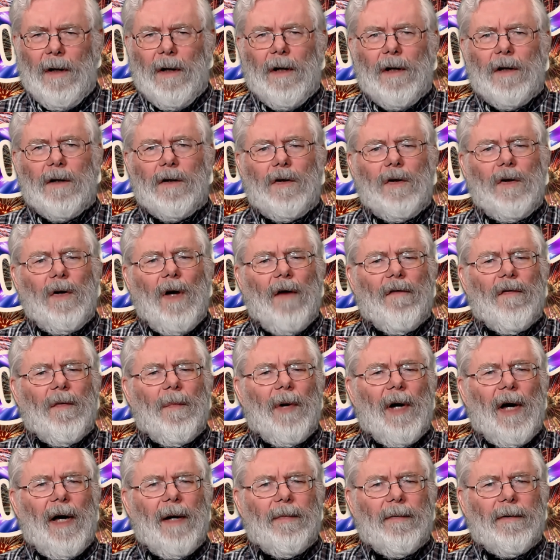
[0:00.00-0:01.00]
Do you have a
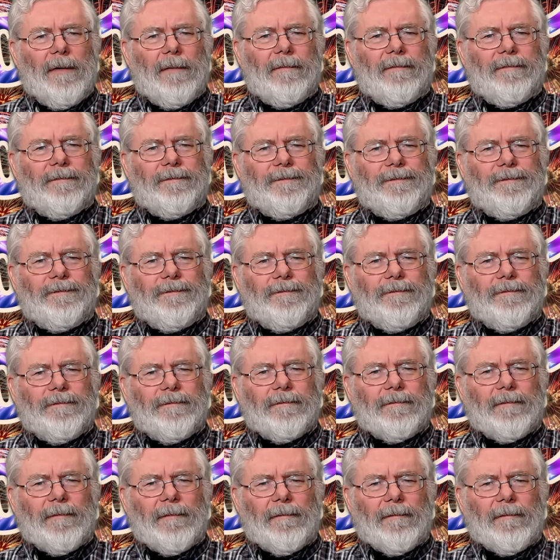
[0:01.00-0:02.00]
Bible?
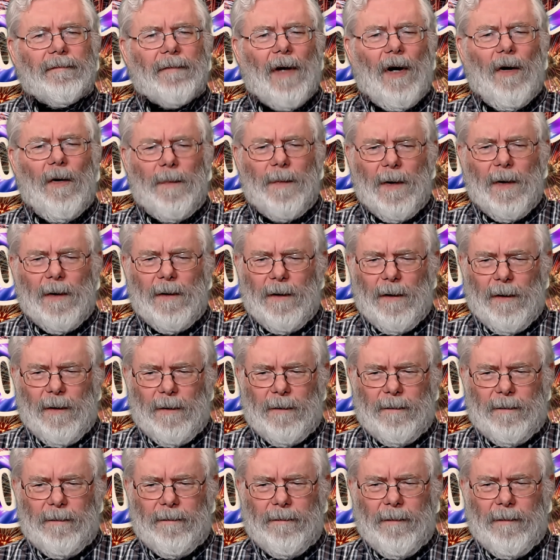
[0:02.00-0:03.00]
I hope you
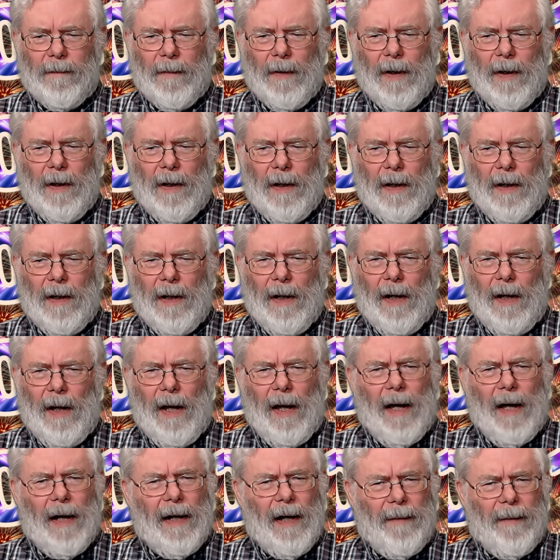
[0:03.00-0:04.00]
do.
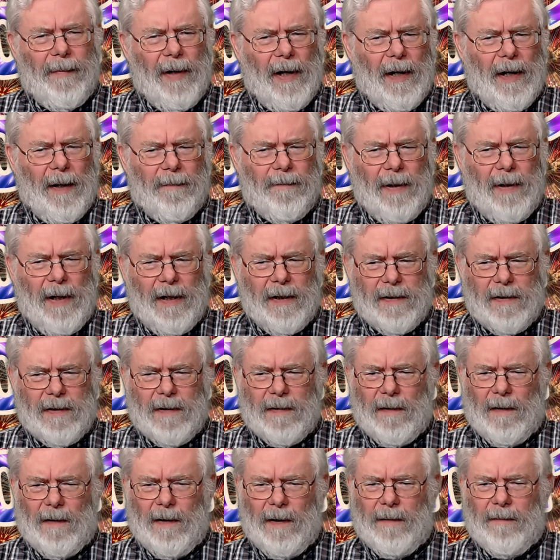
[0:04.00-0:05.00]
And how about a
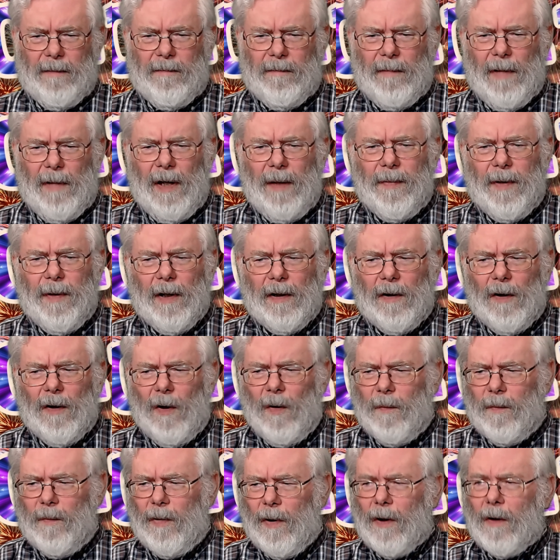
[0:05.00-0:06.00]
pencil and maybe a
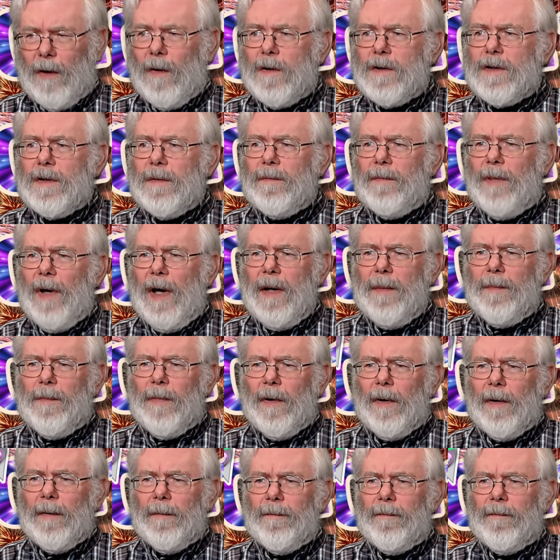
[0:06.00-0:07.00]
notebook or some paper?